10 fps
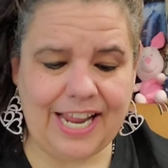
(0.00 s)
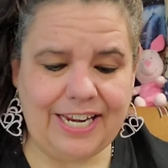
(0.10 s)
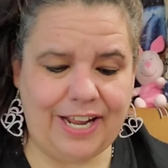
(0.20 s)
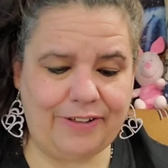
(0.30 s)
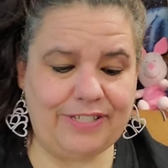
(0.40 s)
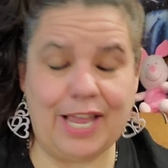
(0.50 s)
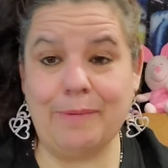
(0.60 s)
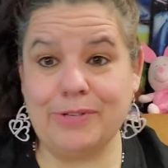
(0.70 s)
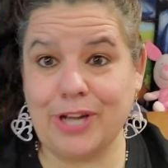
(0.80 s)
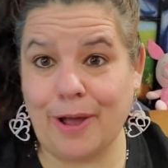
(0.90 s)
Now
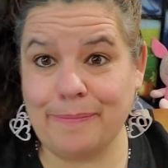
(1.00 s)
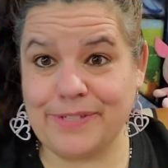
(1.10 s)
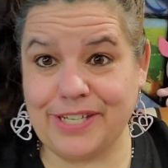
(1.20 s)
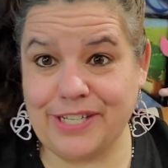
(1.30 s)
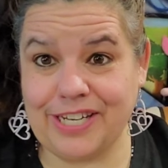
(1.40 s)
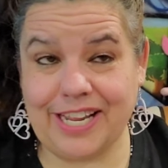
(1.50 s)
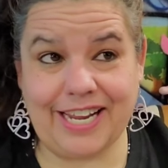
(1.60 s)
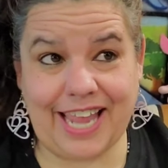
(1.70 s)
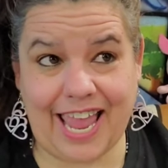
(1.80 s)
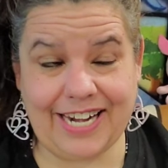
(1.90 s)
Sam shops in
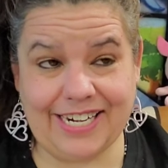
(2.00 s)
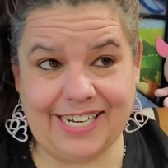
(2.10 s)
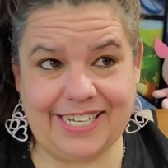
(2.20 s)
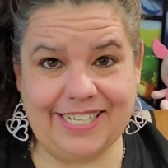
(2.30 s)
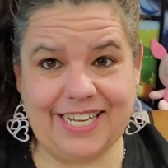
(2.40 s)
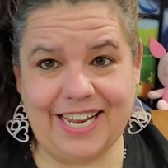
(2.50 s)
Canada